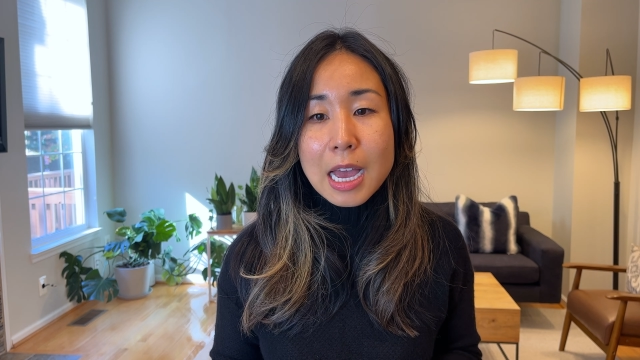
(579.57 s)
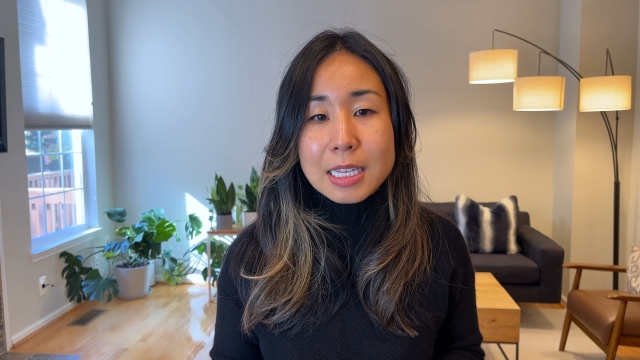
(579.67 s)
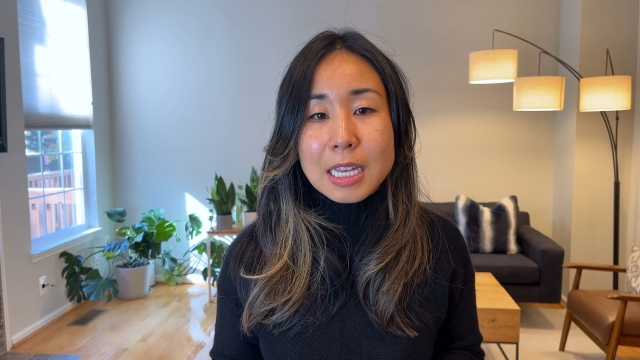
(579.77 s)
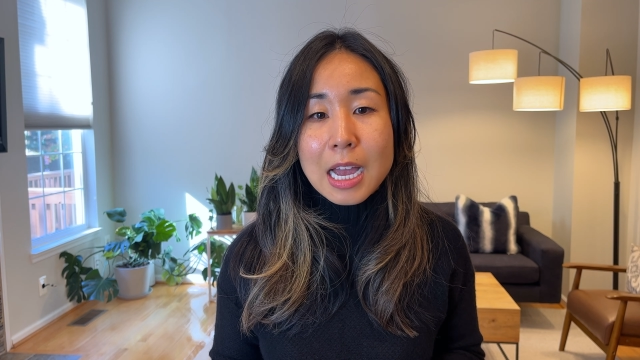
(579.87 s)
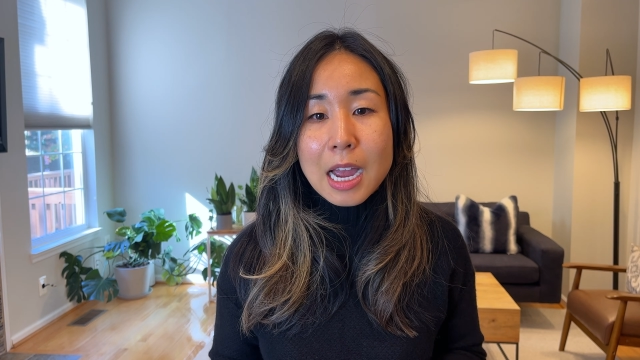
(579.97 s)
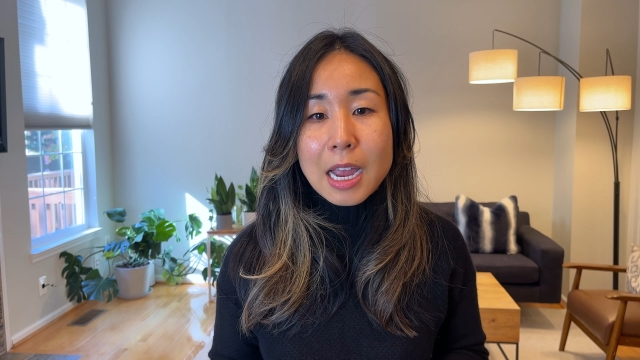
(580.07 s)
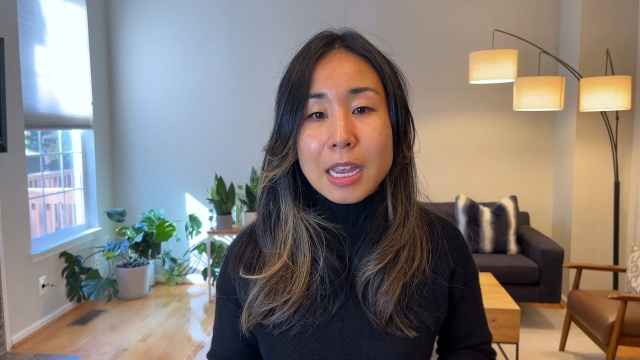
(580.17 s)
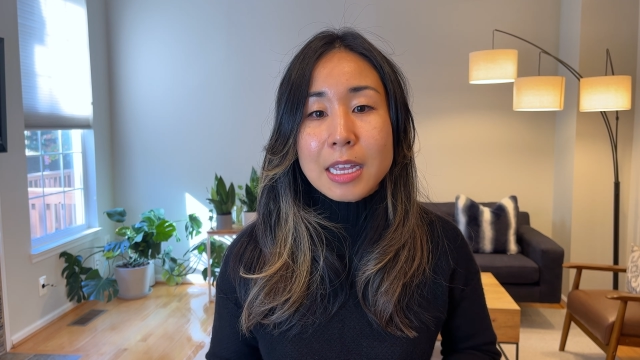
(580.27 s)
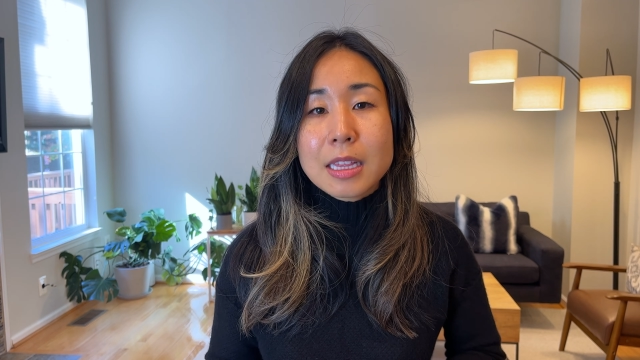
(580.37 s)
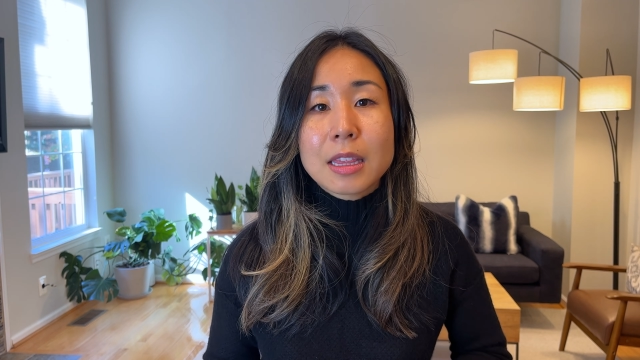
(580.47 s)
as
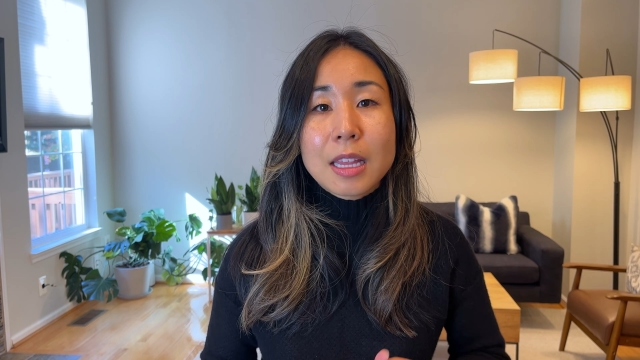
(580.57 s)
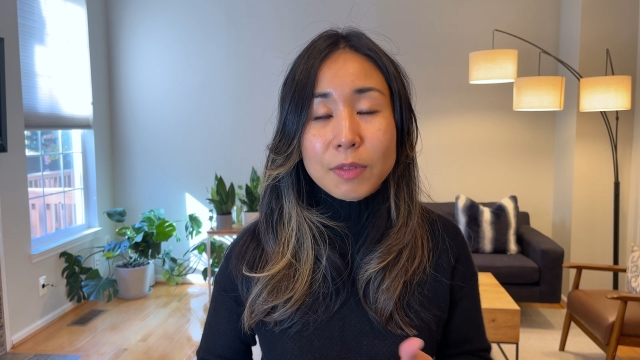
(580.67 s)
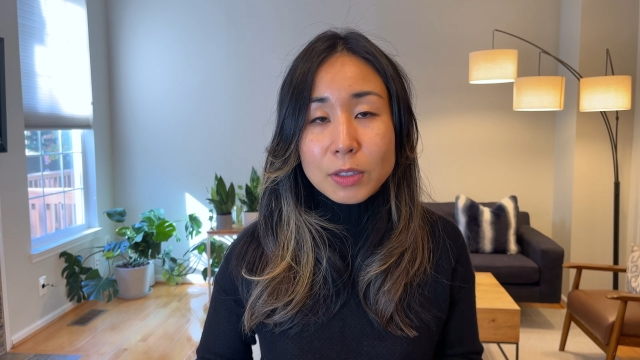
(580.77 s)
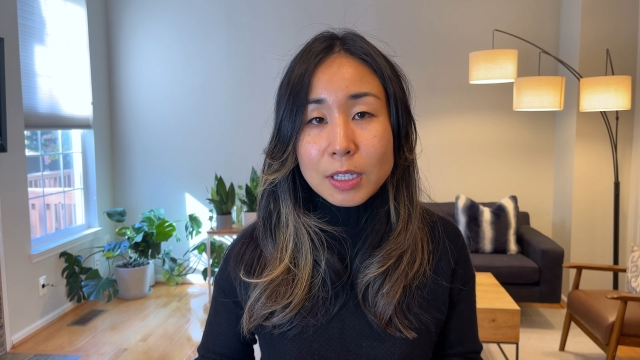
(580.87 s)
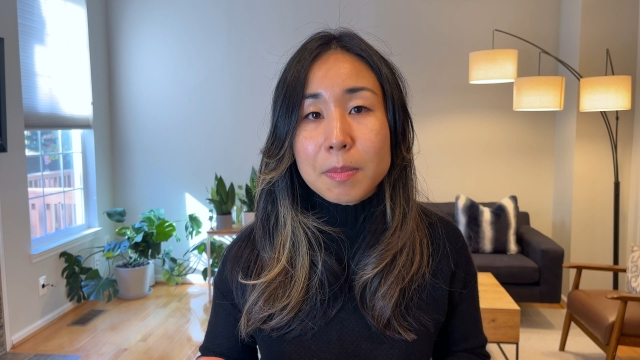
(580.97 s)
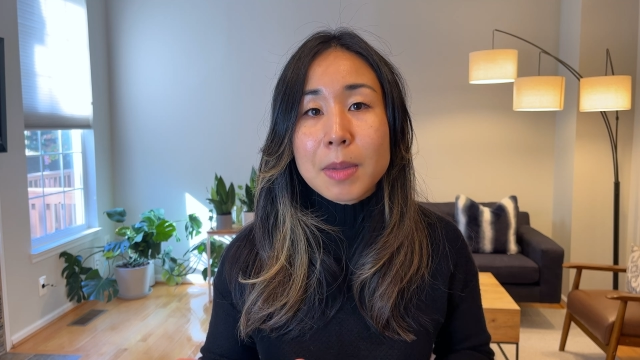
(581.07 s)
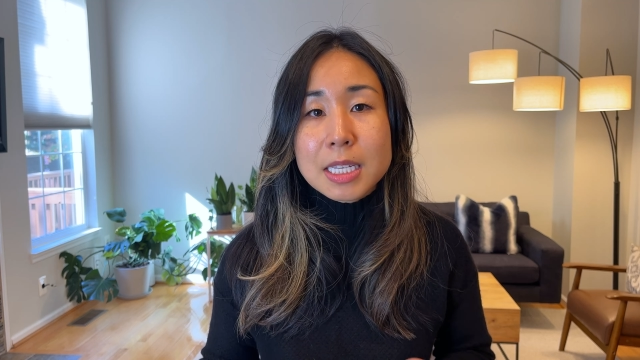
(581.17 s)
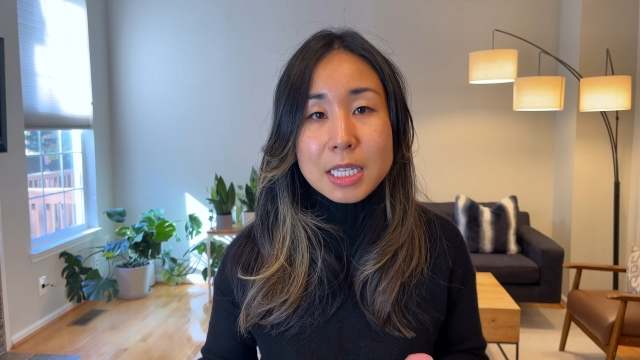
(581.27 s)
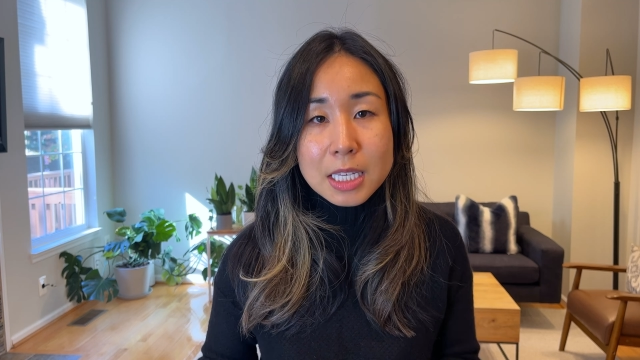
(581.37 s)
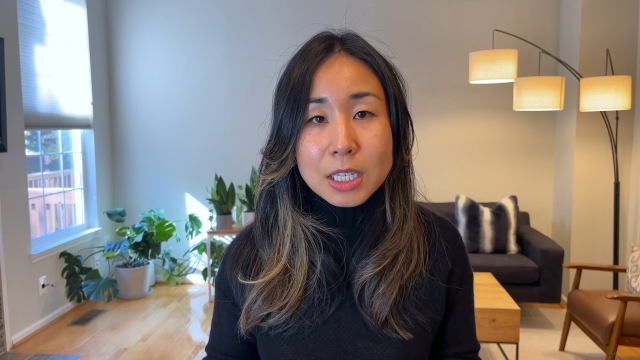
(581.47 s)
I leveled up
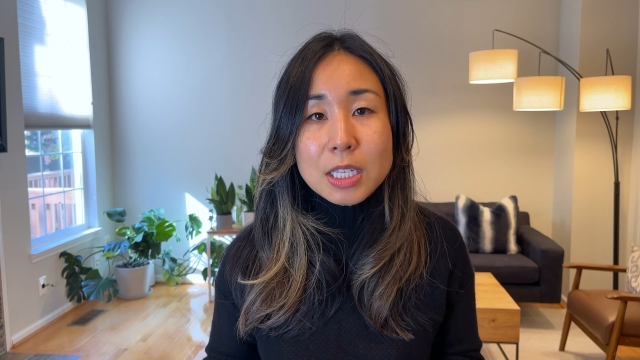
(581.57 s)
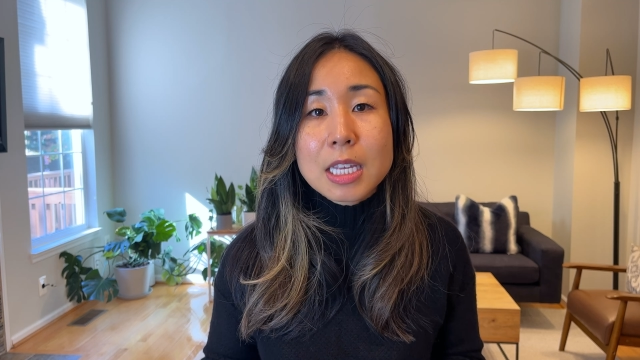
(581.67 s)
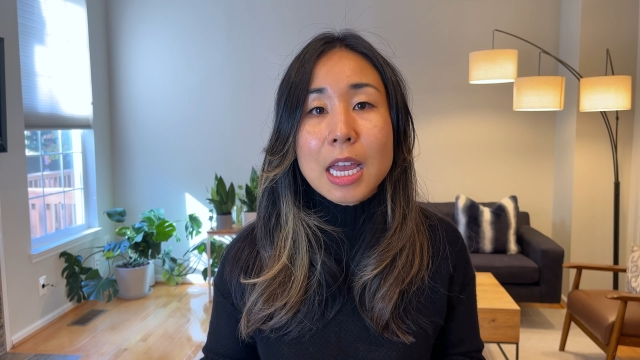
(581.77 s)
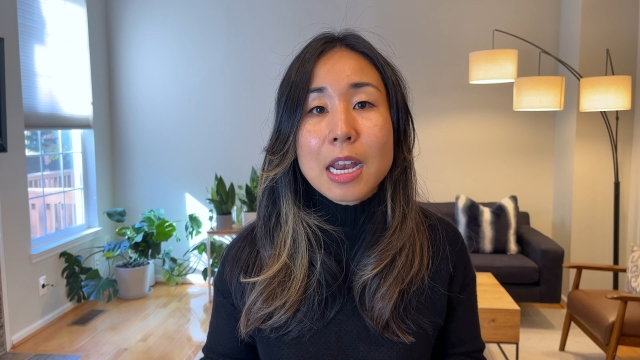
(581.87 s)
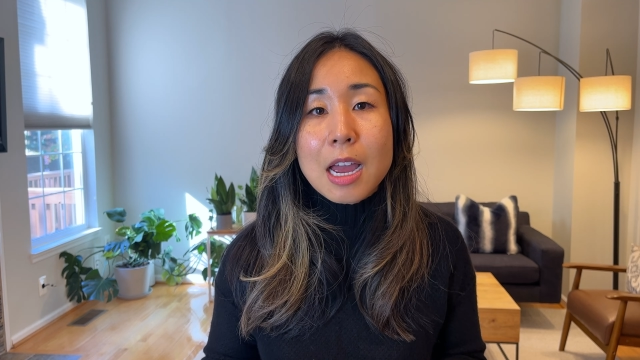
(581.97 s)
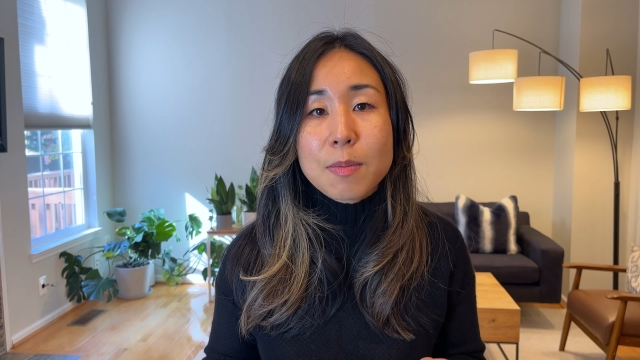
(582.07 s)
my skill set,